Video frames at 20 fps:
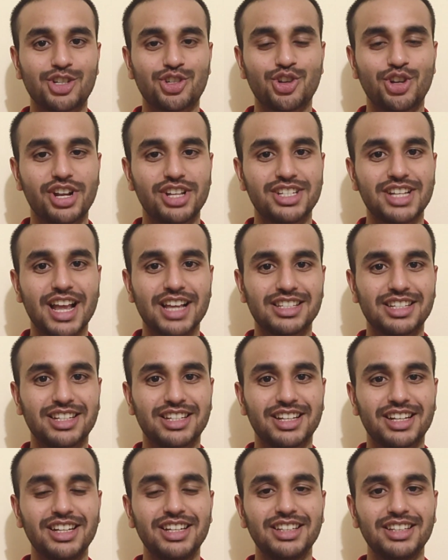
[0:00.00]
assurance, as they
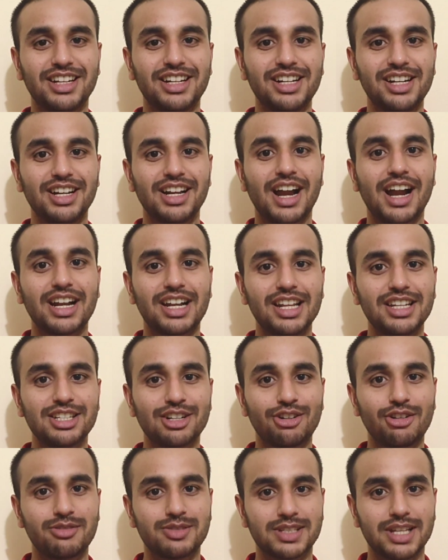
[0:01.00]
say, that at least
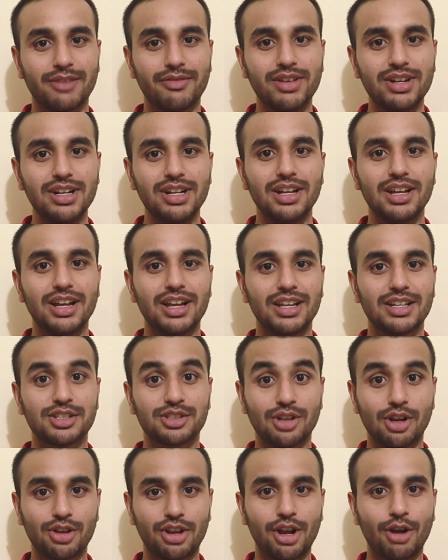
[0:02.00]
out of 7
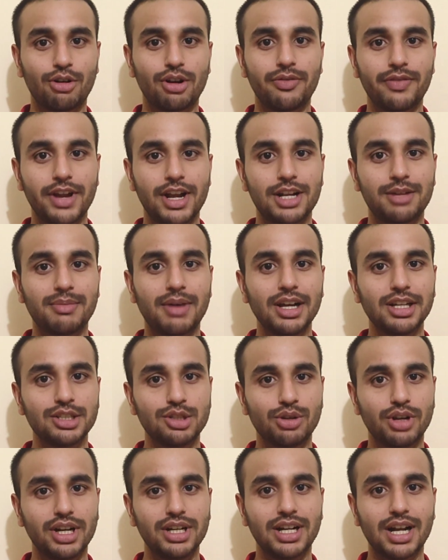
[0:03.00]
or out of 8 marks,
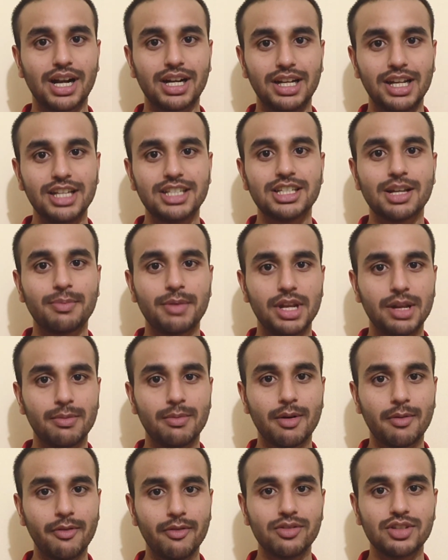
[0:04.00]
you get at least a
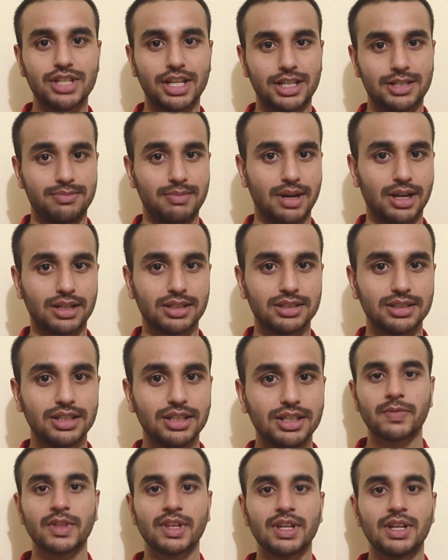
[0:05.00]
minimum of 6 marks.
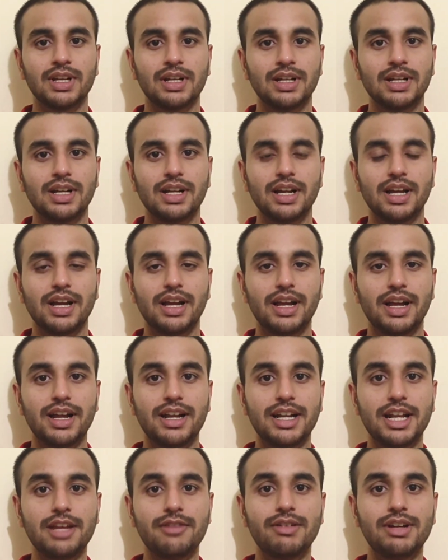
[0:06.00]

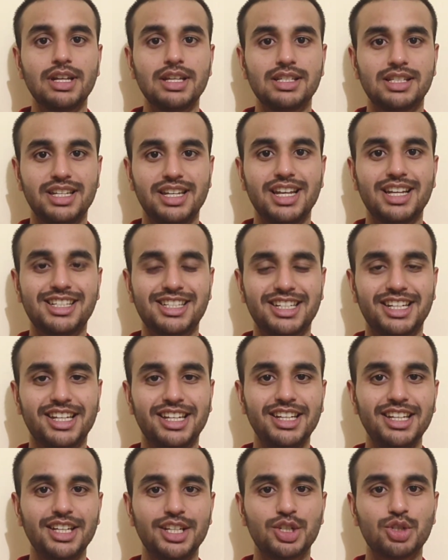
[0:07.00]
And even in GST,
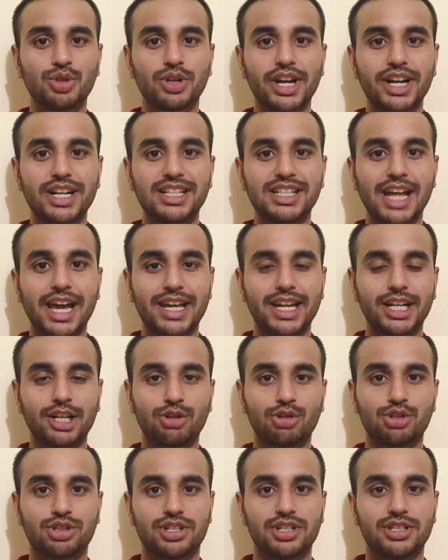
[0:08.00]
you get
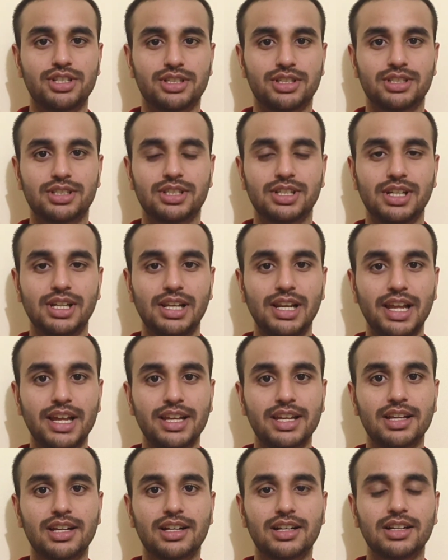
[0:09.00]
direct questions
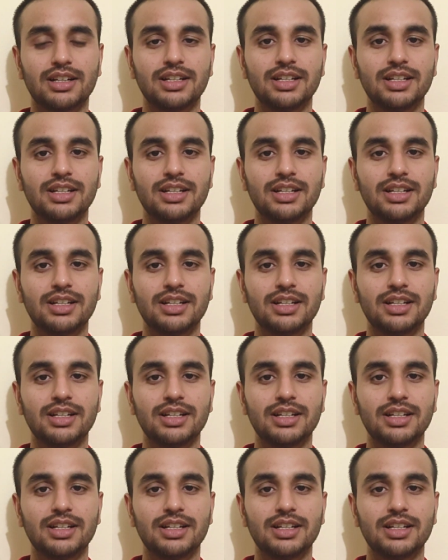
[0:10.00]
like,